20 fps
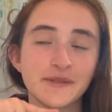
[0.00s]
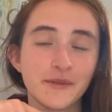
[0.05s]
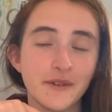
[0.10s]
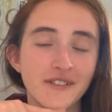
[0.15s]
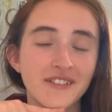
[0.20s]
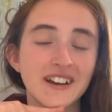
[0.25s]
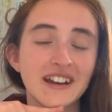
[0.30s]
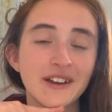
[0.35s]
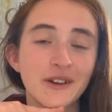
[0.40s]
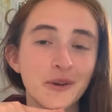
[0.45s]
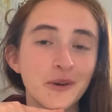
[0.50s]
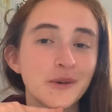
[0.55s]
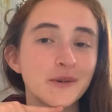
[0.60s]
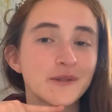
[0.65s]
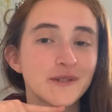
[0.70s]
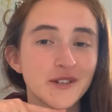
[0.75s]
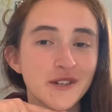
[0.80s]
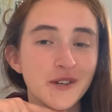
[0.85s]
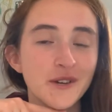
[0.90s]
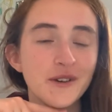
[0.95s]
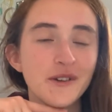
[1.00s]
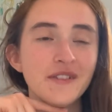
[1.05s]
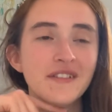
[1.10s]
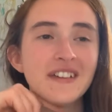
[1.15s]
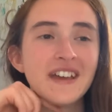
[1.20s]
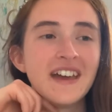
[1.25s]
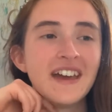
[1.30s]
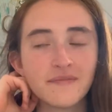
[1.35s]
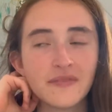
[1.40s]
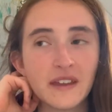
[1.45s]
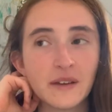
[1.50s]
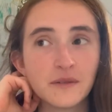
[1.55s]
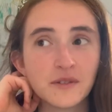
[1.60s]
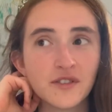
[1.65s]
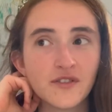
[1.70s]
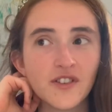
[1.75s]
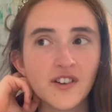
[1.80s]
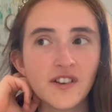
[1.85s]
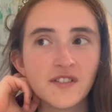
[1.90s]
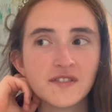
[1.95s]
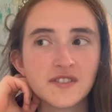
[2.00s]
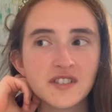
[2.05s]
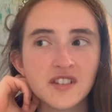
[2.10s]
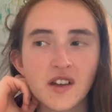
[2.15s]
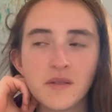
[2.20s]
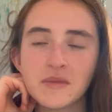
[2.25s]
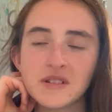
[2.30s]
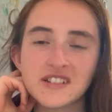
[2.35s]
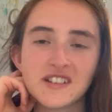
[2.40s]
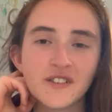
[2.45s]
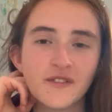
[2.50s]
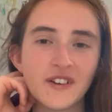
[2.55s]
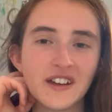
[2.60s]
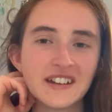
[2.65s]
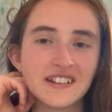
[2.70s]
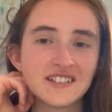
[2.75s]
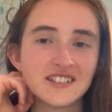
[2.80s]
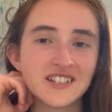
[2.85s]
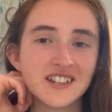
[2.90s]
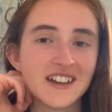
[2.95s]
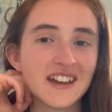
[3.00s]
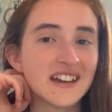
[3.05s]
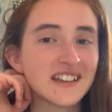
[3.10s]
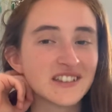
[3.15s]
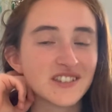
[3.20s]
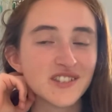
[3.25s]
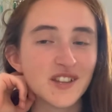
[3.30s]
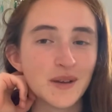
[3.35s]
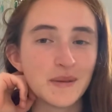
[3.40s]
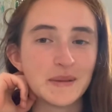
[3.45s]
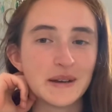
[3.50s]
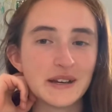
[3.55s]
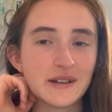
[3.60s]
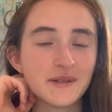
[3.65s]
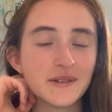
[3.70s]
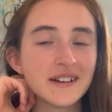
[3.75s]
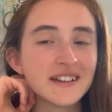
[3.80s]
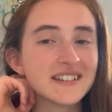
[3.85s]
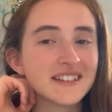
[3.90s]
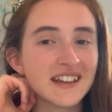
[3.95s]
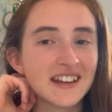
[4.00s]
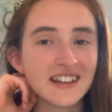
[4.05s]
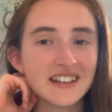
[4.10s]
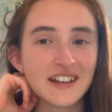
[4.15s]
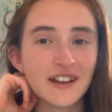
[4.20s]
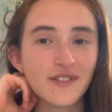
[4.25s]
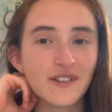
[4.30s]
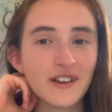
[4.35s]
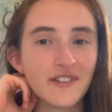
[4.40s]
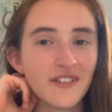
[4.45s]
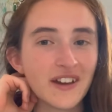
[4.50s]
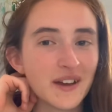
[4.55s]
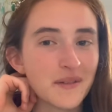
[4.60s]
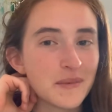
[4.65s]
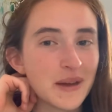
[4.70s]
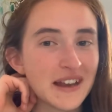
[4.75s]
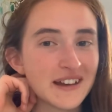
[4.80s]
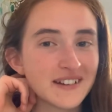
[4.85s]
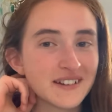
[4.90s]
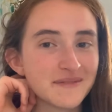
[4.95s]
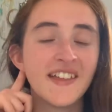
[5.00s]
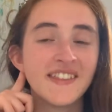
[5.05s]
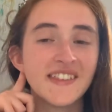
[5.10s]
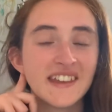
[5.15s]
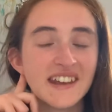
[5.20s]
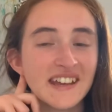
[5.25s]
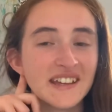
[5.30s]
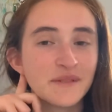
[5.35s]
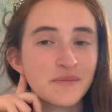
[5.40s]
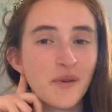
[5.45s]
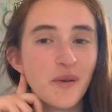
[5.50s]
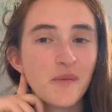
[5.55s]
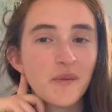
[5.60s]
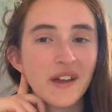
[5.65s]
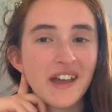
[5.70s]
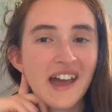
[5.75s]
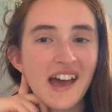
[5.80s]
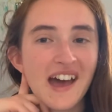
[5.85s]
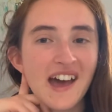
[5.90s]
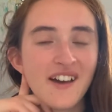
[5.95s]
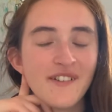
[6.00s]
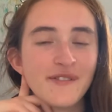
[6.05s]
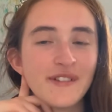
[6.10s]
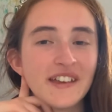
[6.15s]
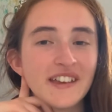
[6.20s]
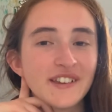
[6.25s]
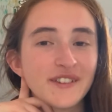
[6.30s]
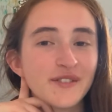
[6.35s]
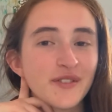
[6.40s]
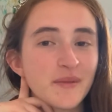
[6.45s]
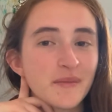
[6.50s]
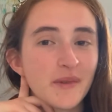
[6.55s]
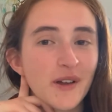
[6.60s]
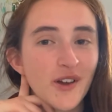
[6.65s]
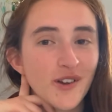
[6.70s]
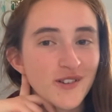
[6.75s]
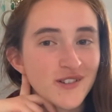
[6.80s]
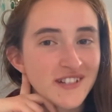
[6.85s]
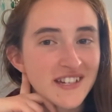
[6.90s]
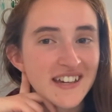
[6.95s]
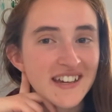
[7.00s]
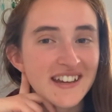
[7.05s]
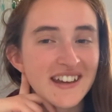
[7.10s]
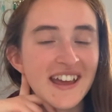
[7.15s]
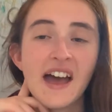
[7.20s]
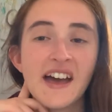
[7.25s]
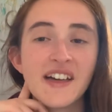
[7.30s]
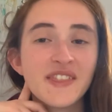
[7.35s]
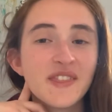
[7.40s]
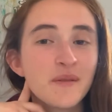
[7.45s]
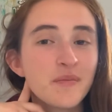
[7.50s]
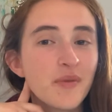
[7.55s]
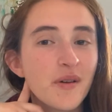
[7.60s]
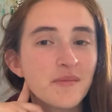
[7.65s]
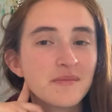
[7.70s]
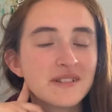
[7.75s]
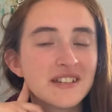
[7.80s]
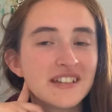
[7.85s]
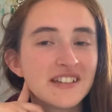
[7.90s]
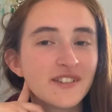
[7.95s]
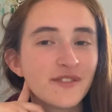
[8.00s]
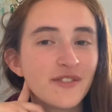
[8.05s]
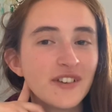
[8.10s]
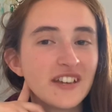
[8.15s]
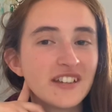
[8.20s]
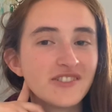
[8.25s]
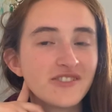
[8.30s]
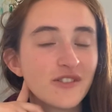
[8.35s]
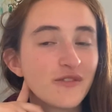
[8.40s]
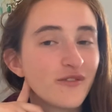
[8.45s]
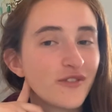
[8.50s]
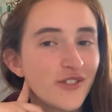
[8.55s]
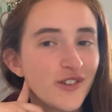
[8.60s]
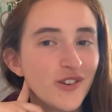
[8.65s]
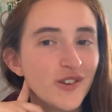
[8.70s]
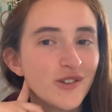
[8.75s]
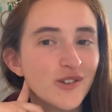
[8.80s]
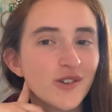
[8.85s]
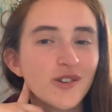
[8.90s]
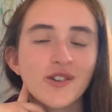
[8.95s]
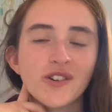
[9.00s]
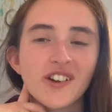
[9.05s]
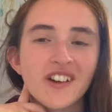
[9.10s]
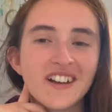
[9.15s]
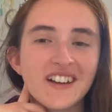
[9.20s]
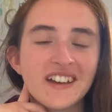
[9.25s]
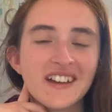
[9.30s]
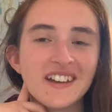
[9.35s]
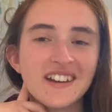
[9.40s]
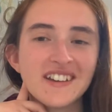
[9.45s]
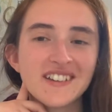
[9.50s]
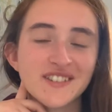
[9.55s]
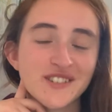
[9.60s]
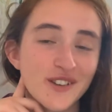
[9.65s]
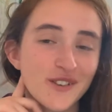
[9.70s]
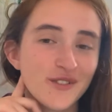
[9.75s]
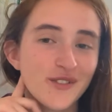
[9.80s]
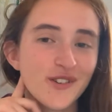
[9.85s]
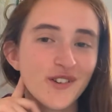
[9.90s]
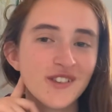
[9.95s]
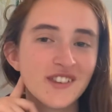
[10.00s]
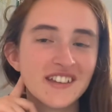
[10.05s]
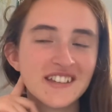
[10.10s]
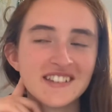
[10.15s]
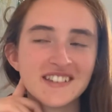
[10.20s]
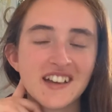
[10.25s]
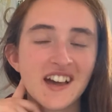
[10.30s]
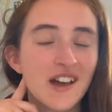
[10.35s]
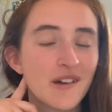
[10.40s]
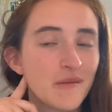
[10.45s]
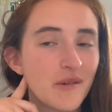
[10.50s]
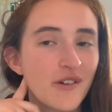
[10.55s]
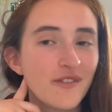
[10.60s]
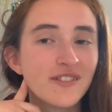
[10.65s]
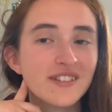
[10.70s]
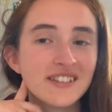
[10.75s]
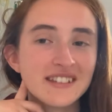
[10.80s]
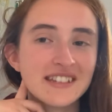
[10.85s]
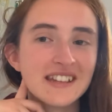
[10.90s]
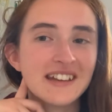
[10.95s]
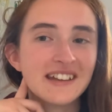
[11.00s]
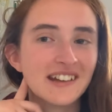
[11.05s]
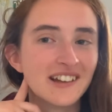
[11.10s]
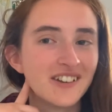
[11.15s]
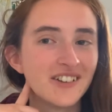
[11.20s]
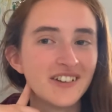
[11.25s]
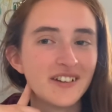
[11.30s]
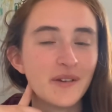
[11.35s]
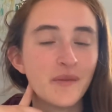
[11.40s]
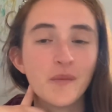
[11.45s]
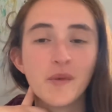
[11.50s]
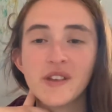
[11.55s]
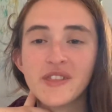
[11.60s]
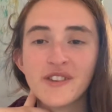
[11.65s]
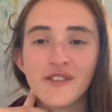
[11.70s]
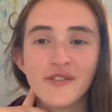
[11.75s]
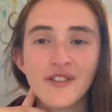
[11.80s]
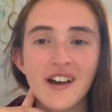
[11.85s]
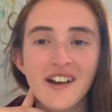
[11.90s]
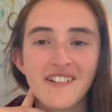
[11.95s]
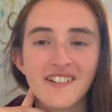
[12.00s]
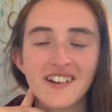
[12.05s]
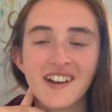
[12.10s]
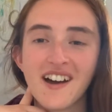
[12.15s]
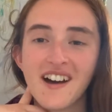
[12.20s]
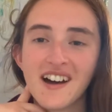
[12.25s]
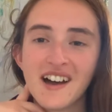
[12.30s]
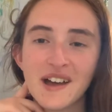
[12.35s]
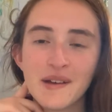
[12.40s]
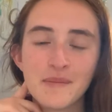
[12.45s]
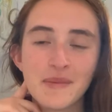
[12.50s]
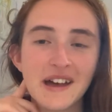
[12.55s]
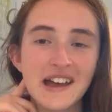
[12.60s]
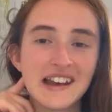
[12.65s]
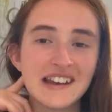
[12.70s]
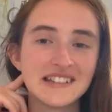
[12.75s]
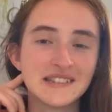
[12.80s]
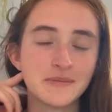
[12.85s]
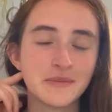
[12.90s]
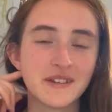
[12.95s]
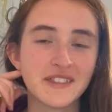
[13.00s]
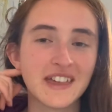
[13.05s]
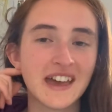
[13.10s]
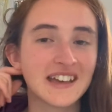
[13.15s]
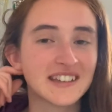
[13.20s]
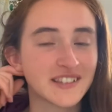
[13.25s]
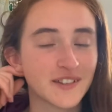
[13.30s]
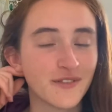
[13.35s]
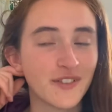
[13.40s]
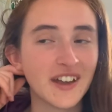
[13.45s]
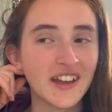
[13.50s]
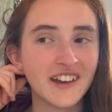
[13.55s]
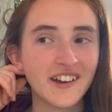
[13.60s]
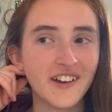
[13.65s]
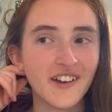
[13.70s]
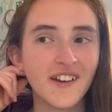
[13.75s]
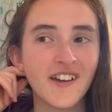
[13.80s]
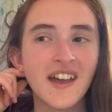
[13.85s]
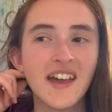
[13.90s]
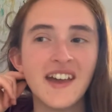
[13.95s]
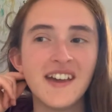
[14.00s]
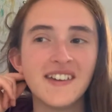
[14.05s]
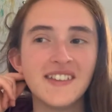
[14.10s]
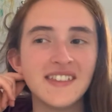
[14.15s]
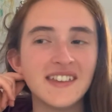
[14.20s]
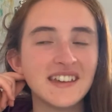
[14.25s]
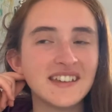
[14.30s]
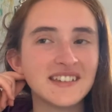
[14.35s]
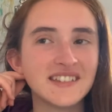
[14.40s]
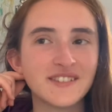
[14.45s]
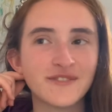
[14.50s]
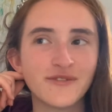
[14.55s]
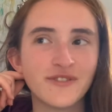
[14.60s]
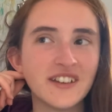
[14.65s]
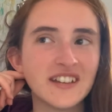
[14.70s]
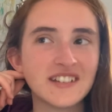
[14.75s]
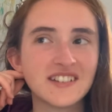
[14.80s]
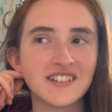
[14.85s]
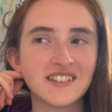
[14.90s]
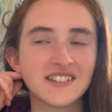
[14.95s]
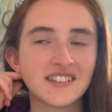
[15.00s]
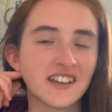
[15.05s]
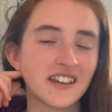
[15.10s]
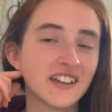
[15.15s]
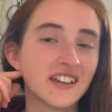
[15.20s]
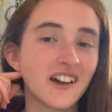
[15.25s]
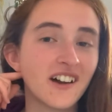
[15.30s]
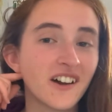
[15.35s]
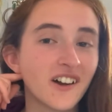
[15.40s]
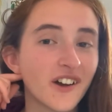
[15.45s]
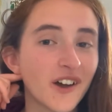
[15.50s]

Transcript: were really cool too. It was full of so much adventure and so many twists, and I definitely recommend. The next prompt we have is from Kojin, and the prompt is featuring food or cooking. So for this, I'm obviously including With the Fire on High by Elizabeth Acevedo. This features a young